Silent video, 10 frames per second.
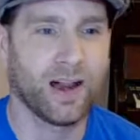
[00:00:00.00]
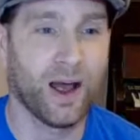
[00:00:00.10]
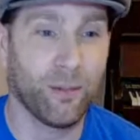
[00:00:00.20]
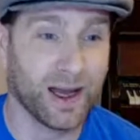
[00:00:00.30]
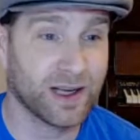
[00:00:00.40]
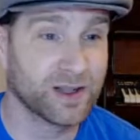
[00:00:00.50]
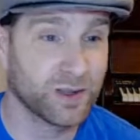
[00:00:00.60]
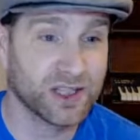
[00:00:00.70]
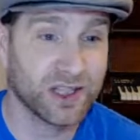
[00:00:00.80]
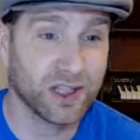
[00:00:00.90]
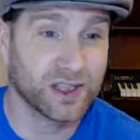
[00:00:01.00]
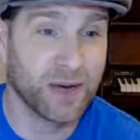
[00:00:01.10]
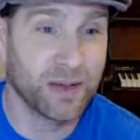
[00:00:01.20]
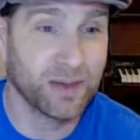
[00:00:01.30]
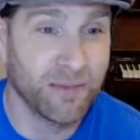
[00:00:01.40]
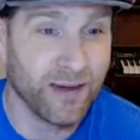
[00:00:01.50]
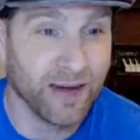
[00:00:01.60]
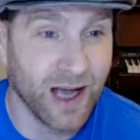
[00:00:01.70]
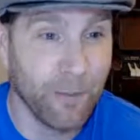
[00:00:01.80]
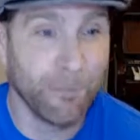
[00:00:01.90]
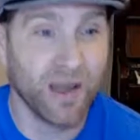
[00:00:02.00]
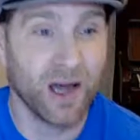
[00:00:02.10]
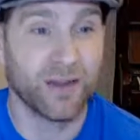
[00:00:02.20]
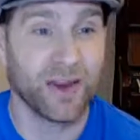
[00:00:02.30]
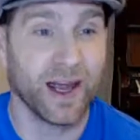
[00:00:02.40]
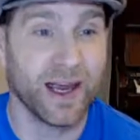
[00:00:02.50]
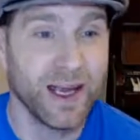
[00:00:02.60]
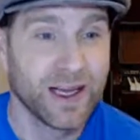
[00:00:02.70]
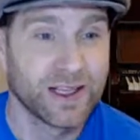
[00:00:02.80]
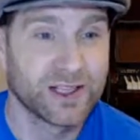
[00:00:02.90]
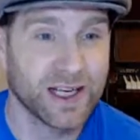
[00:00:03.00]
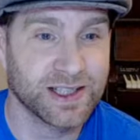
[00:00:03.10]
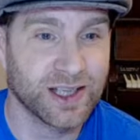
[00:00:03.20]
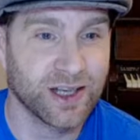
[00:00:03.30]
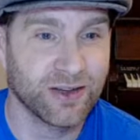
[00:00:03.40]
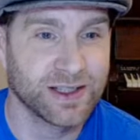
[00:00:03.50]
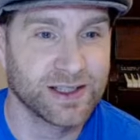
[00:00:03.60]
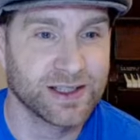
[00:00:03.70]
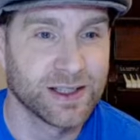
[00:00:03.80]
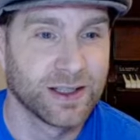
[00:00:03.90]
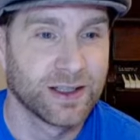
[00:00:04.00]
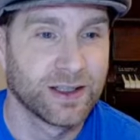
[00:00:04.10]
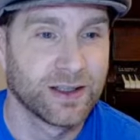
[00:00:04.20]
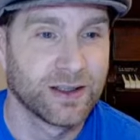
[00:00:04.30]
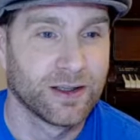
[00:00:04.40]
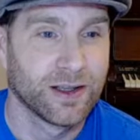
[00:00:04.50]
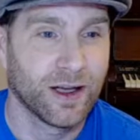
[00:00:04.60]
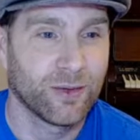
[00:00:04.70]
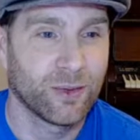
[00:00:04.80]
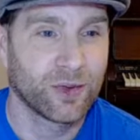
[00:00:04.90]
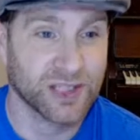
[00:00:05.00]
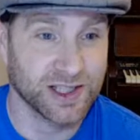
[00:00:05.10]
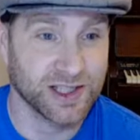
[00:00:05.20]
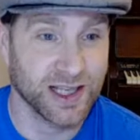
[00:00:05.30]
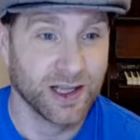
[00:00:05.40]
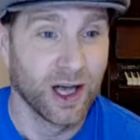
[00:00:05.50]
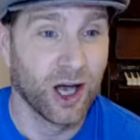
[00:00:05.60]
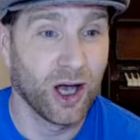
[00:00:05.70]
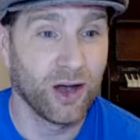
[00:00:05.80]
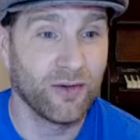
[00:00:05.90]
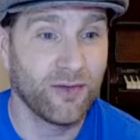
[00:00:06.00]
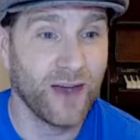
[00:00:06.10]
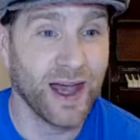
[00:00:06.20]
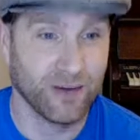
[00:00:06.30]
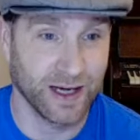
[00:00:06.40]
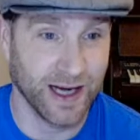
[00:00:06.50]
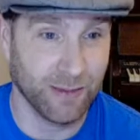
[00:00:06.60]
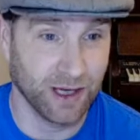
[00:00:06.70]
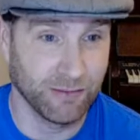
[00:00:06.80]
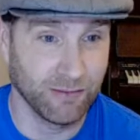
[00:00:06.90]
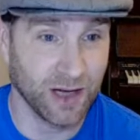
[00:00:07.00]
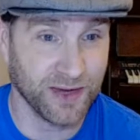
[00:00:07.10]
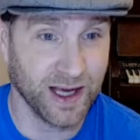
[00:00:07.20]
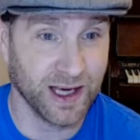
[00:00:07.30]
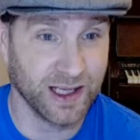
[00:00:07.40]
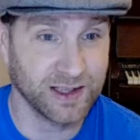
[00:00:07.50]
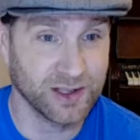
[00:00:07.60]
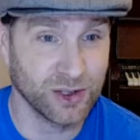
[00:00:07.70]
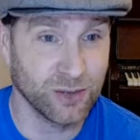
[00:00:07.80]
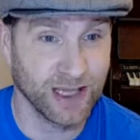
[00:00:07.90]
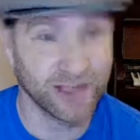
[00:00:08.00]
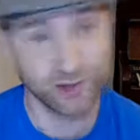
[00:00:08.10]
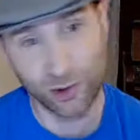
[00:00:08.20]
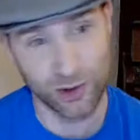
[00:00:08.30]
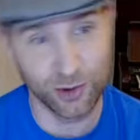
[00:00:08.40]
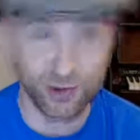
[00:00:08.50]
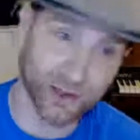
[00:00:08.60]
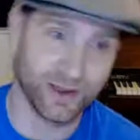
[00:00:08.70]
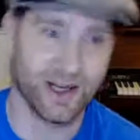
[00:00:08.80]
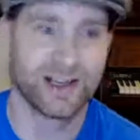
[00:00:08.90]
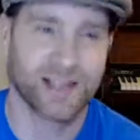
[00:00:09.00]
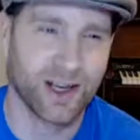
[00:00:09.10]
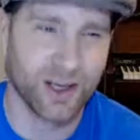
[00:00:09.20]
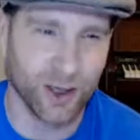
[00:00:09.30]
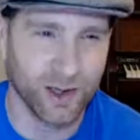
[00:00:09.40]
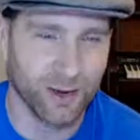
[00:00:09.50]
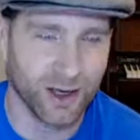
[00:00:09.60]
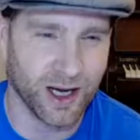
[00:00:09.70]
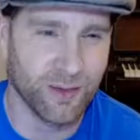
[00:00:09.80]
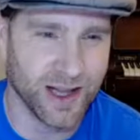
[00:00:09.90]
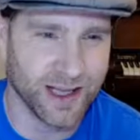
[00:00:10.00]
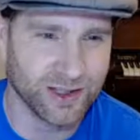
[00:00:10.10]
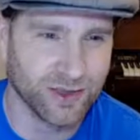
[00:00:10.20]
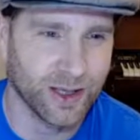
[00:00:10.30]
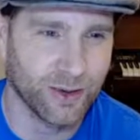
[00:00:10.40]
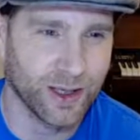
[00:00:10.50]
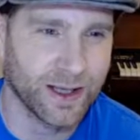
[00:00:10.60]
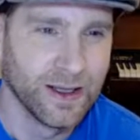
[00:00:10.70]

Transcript: Megan's wishing lots of people a merry unbirthday. Jessica said, a very happy unbirthday to me, to you too. I see, I got where you were going with that straight away.